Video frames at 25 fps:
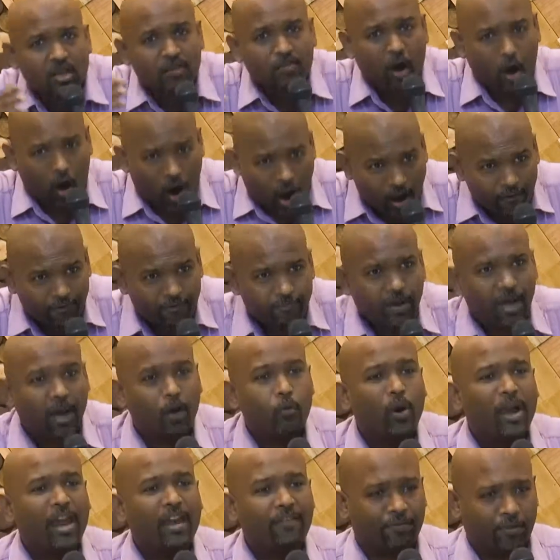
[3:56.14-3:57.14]
them off
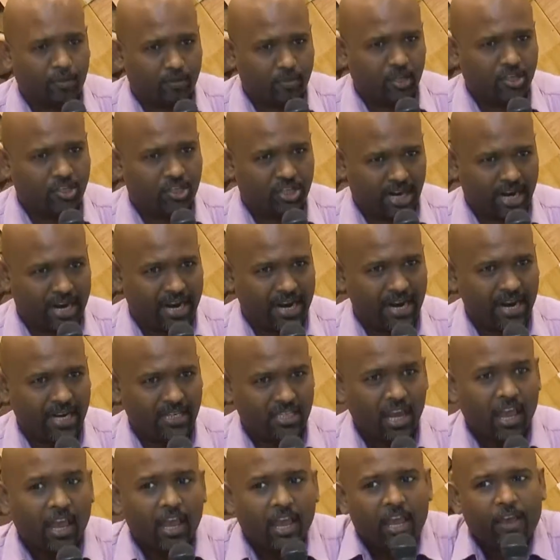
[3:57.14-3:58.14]
away from the church,
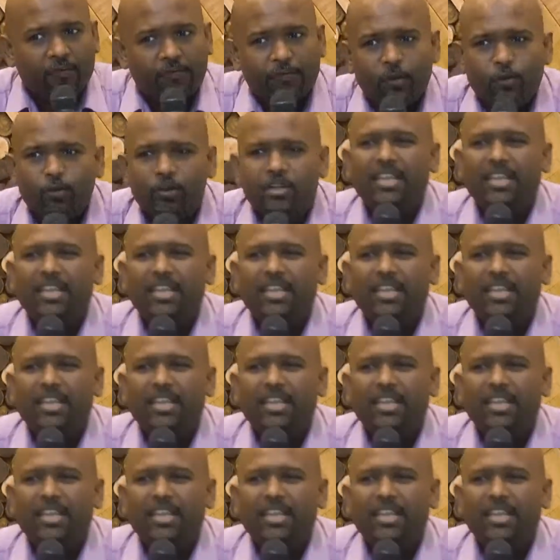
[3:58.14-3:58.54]
if you